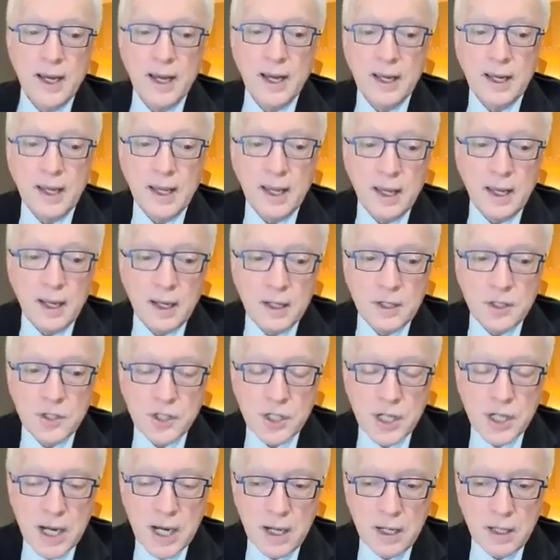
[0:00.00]
Again,
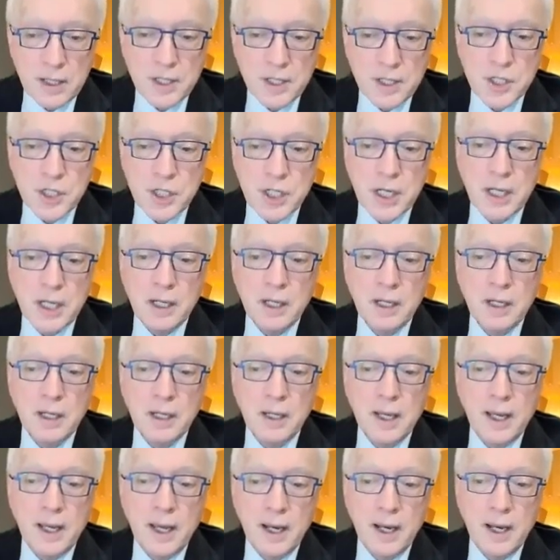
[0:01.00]
challenging,
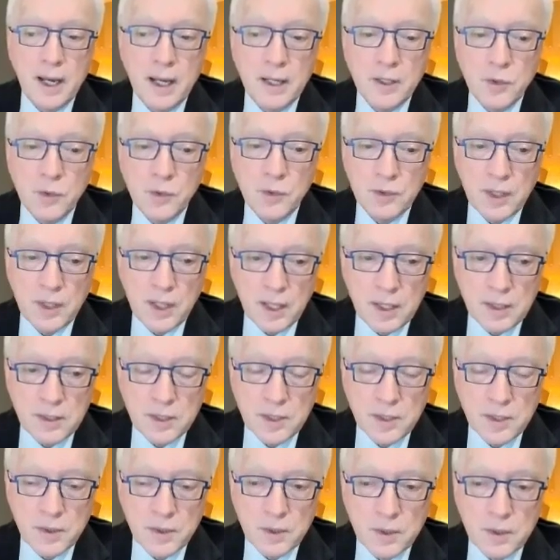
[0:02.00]
and I use an
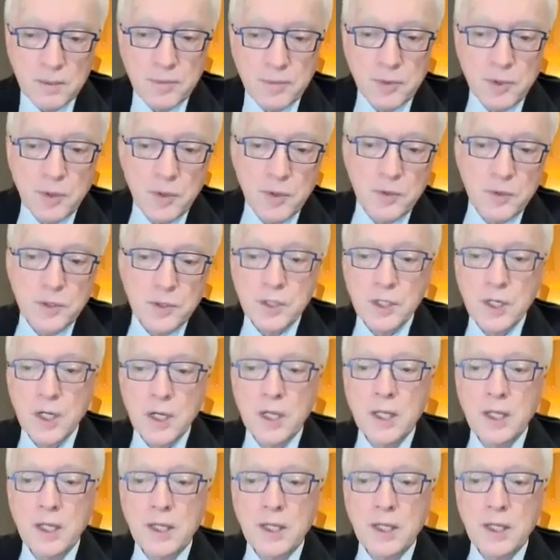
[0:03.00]
anterior approach.